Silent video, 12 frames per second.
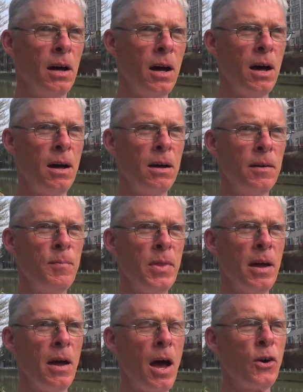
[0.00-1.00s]

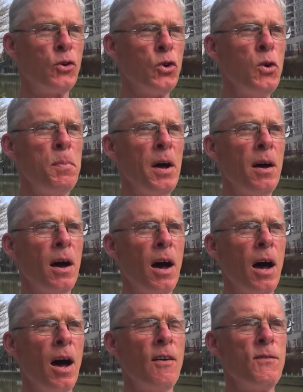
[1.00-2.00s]
a group
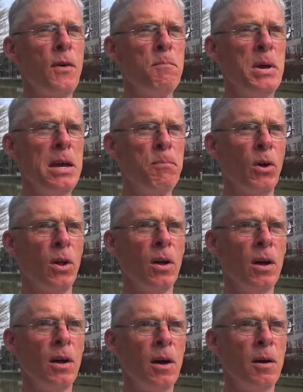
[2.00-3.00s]
of people
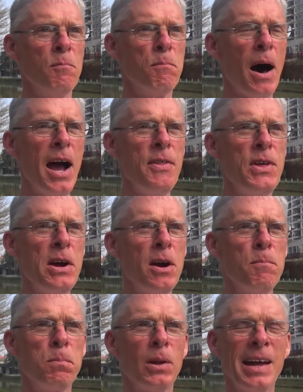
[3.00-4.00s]
by
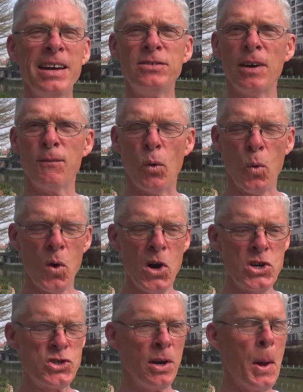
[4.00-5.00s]
their place of
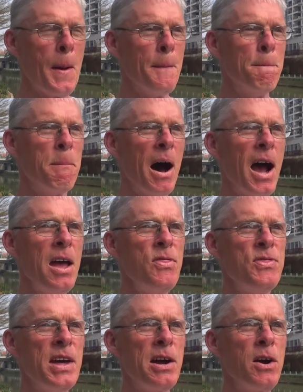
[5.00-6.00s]
origin, by
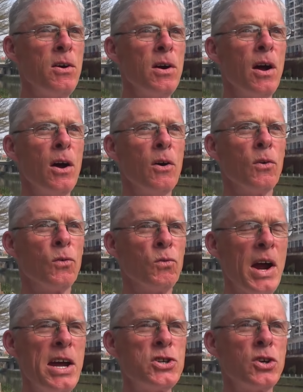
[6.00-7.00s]
their
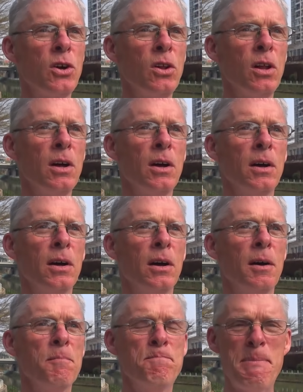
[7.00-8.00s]
racial
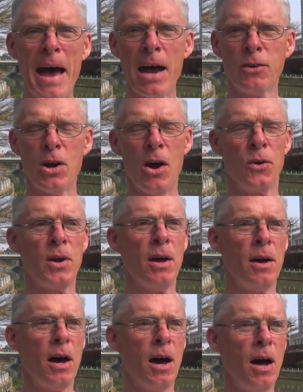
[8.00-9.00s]
background,
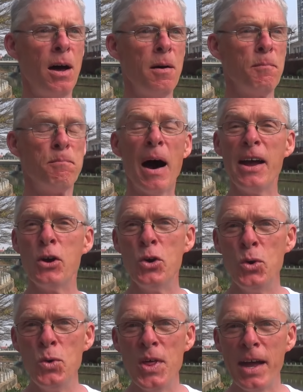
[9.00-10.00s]
by
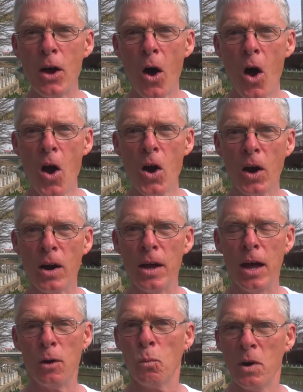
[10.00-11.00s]
who they are
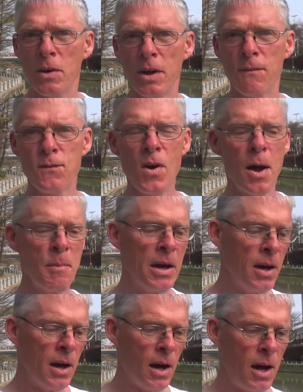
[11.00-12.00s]
and where they're from.
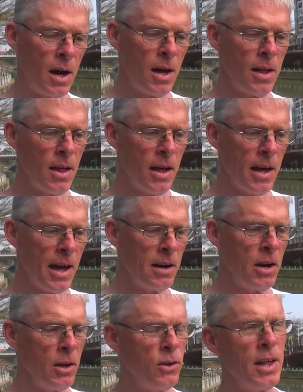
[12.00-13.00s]

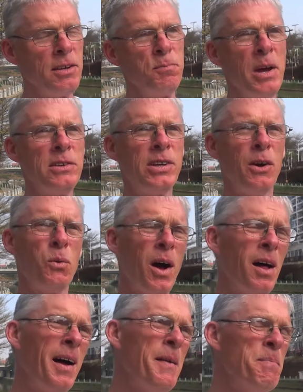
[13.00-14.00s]
And they may say, well,